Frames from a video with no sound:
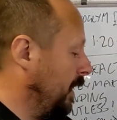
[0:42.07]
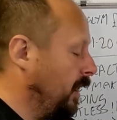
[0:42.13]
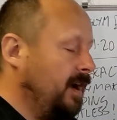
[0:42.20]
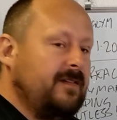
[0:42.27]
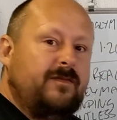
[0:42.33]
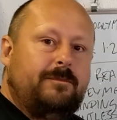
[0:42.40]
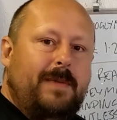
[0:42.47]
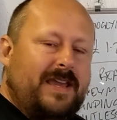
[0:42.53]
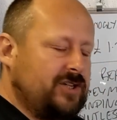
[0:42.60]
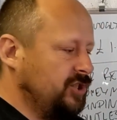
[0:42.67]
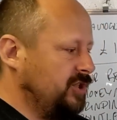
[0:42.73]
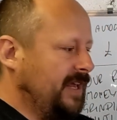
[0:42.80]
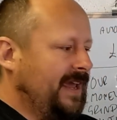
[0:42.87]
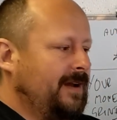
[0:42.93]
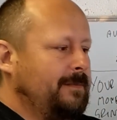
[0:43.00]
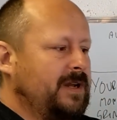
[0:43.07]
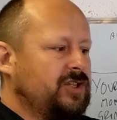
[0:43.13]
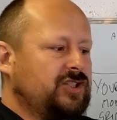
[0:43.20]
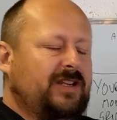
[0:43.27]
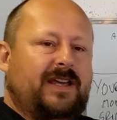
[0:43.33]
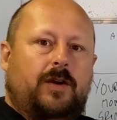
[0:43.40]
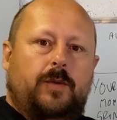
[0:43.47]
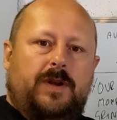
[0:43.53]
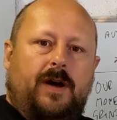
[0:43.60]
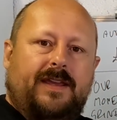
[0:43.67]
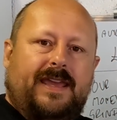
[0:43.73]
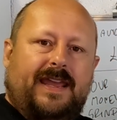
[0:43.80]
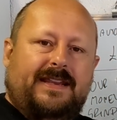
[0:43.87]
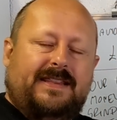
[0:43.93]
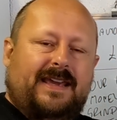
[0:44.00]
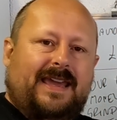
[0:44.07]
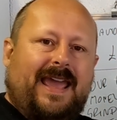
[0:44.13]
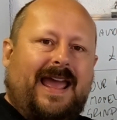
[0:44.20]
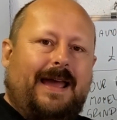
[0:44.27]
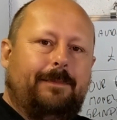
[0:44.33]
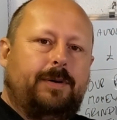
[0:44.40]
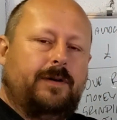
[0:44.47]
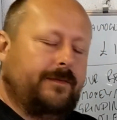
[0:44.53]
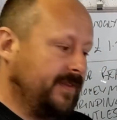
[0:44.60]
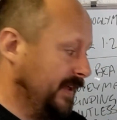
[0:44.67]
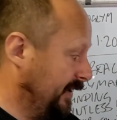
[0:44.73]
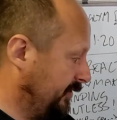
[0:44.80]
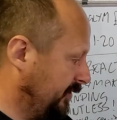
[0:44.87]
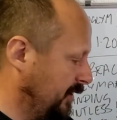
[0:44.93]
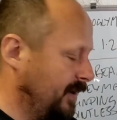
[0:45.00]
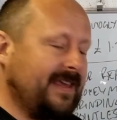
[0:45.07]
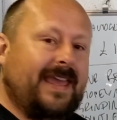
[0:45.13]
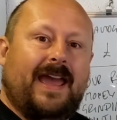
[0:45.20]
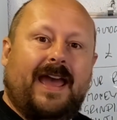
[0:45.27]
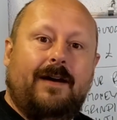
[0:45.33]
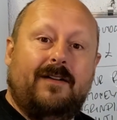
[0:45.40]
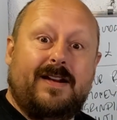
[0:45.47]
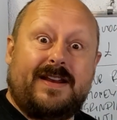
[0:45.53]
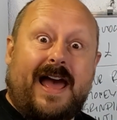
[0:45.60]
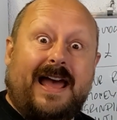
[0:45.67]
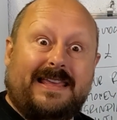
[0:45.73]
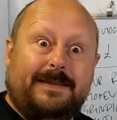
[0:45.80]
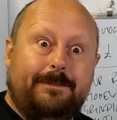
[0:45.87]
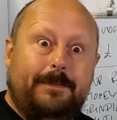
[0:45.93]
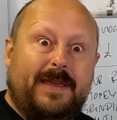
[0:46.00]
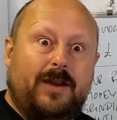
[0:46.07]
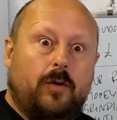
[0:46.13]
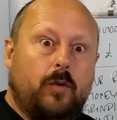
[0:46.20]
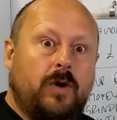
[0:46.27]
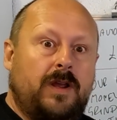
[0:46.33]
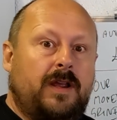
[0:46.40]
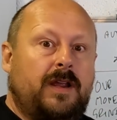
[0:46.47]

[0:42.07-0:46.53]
I've measured how much liquid I get in the cap of this, and I get around 8 mil,